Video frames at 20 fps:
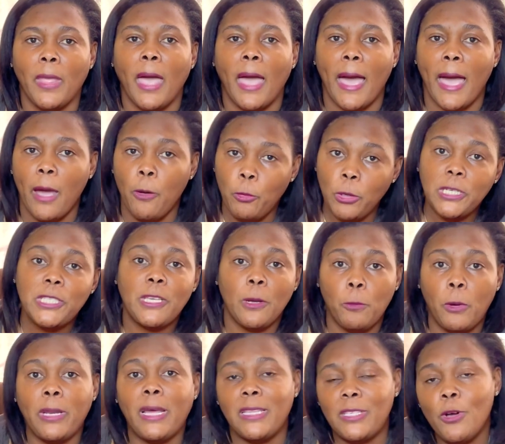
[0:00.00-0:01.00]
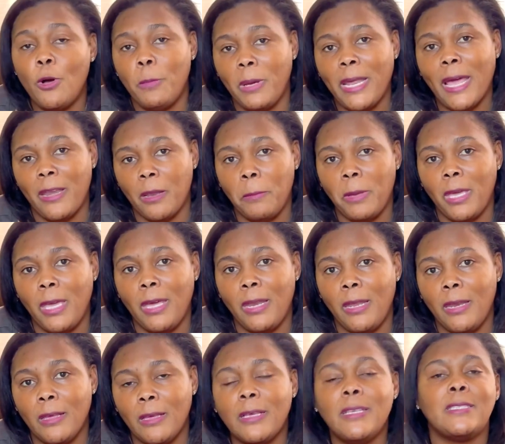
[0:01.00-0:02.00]
I wish someone had told me that in the beginning,
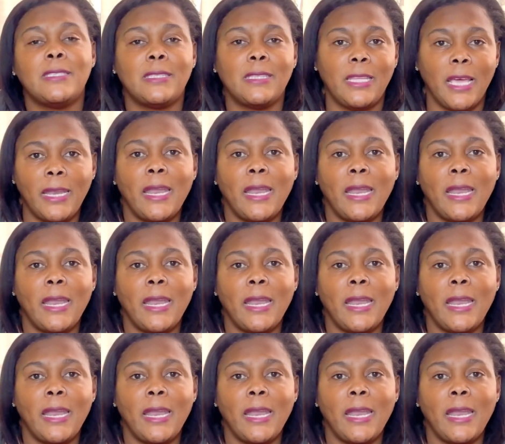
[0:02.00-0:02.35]
because then